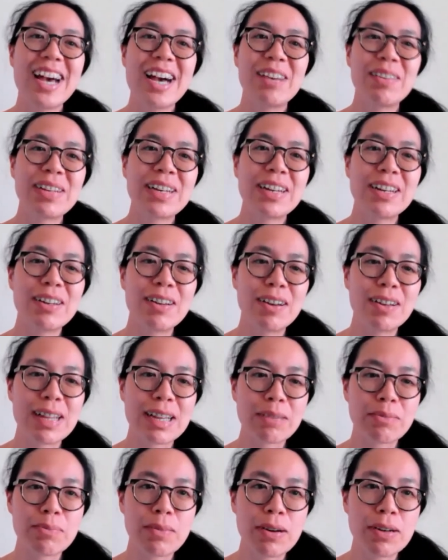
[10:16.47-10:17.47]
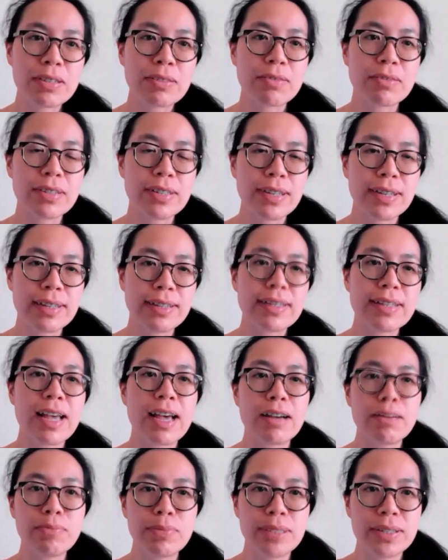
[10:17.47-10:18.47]
I mean, I know like most routines
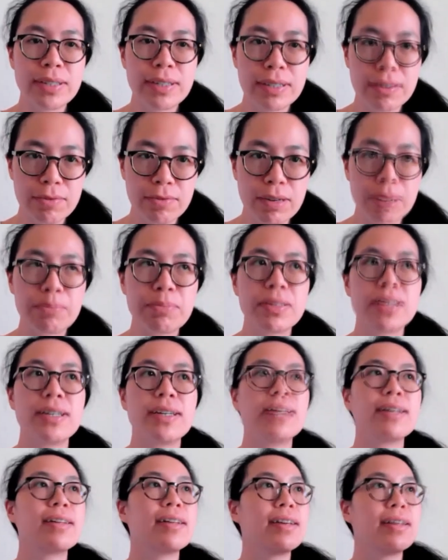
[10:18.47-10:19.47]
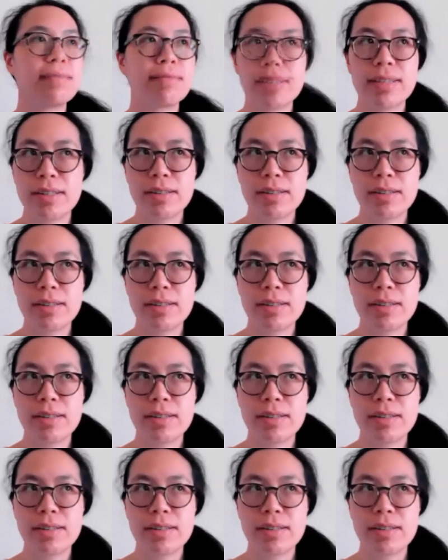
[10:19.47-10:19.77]
have been disrupted and,